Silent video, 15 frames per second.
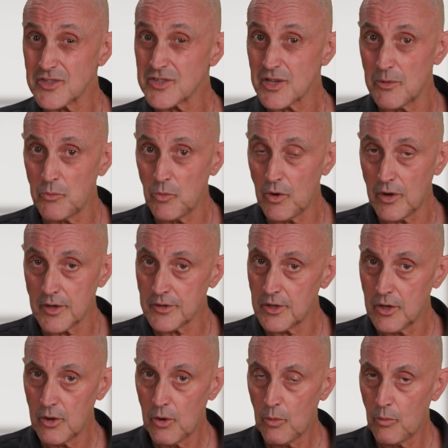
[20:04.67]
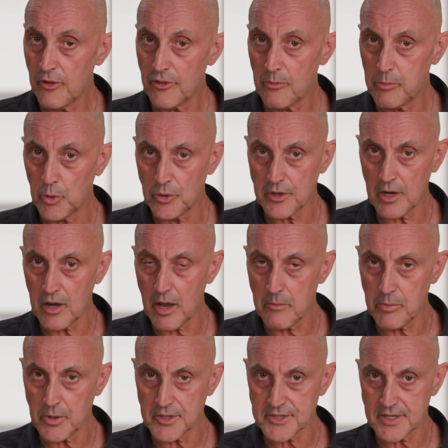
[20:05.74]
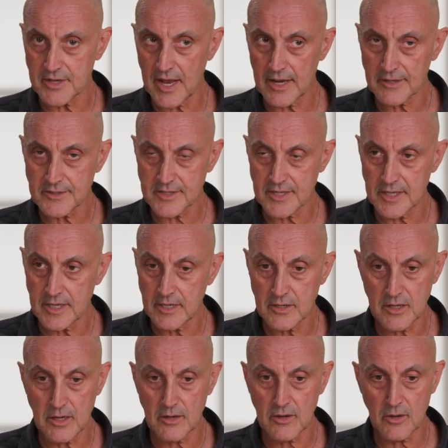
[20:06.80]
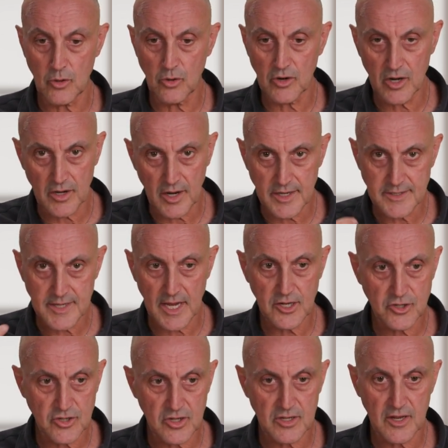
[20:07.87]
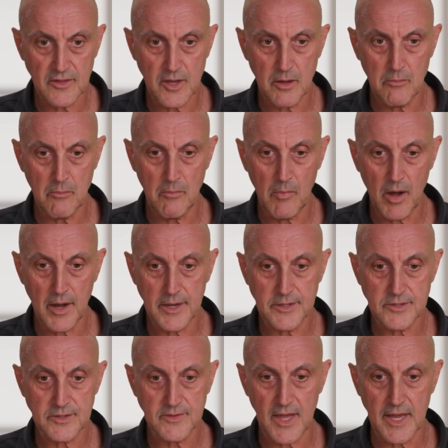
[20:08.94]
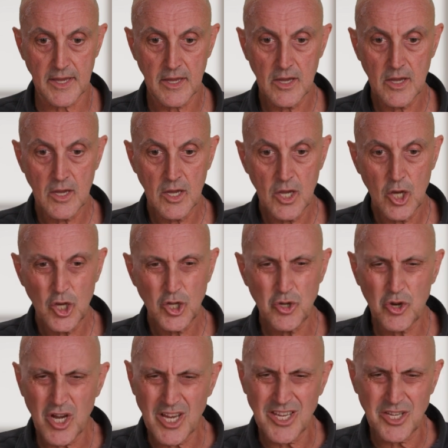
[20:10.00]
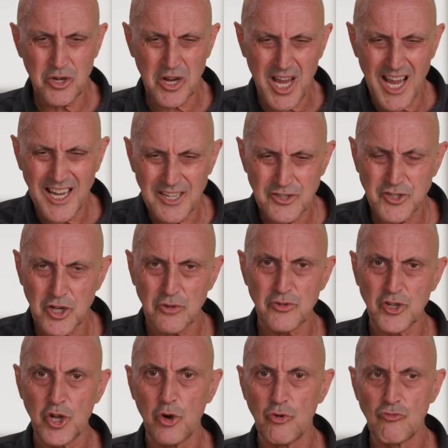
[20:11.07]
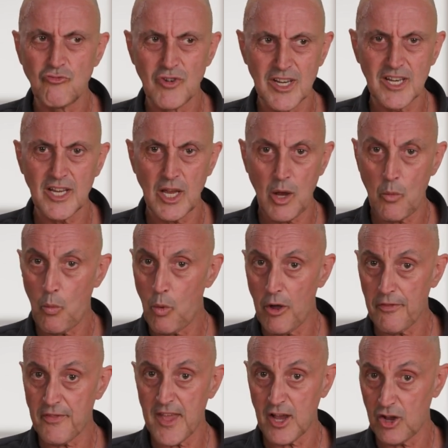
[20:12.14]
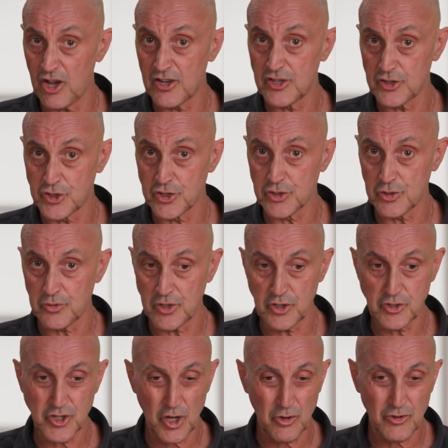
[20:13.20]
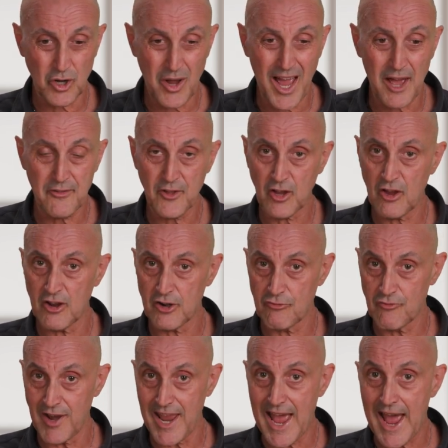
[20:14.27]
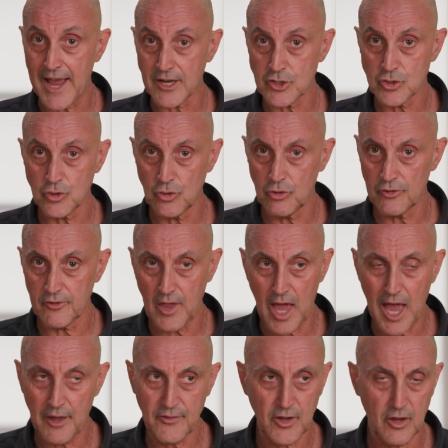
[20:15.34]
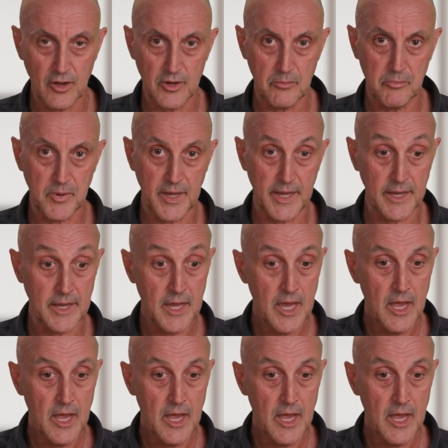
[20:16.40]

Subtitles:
someone with a borderline personality organization in their mind, you kind of don't know really what they're going to do. You don't know how they're going to react or how they're going to be.